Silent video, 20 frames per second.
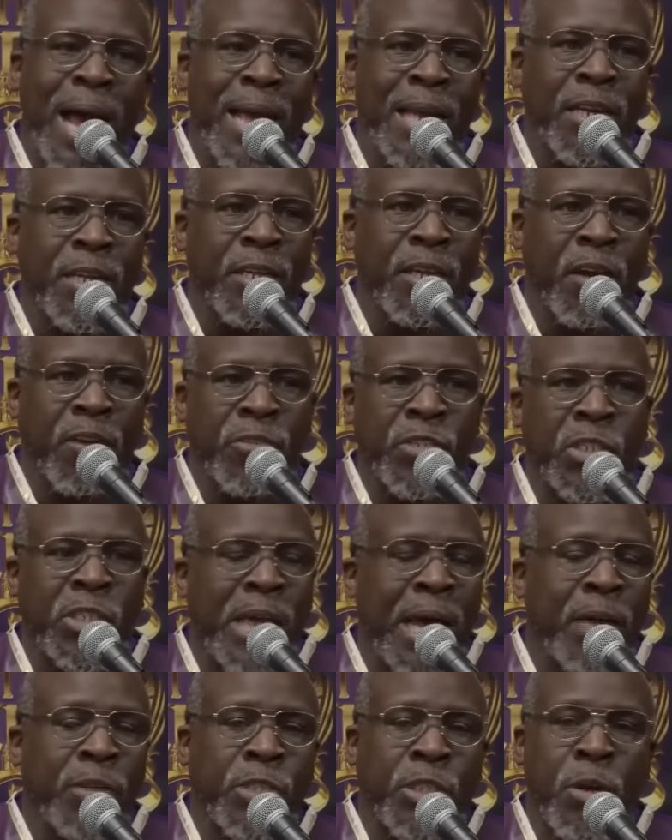island of
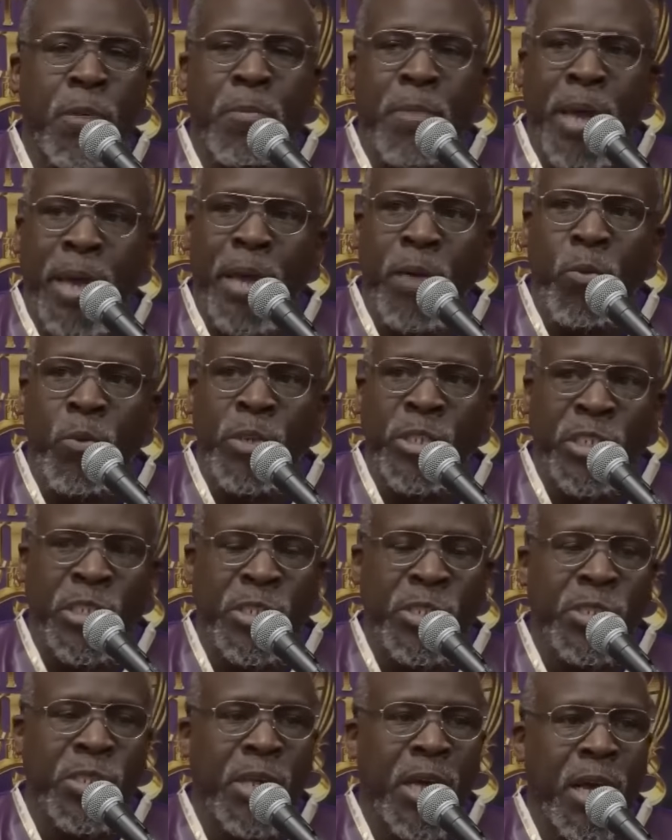Sao Tome, which
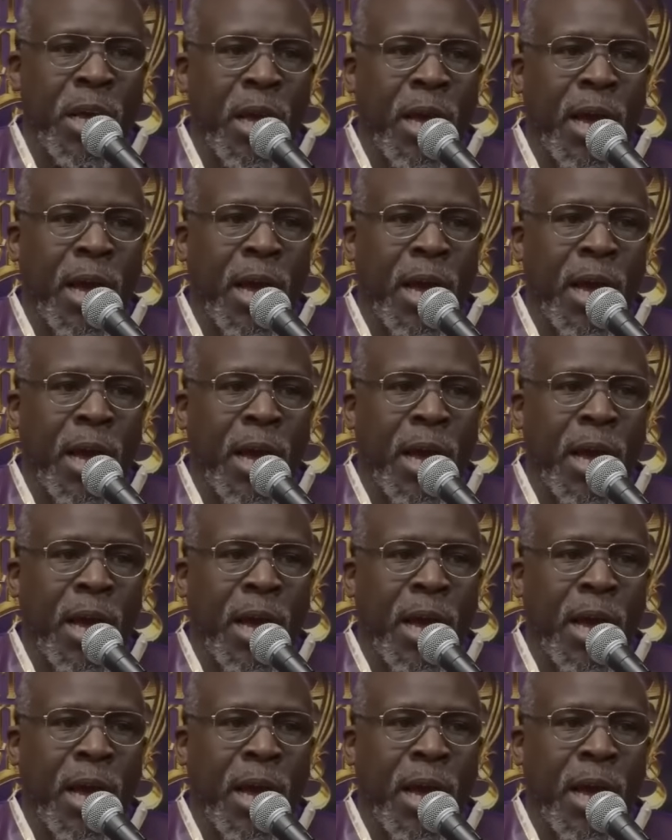is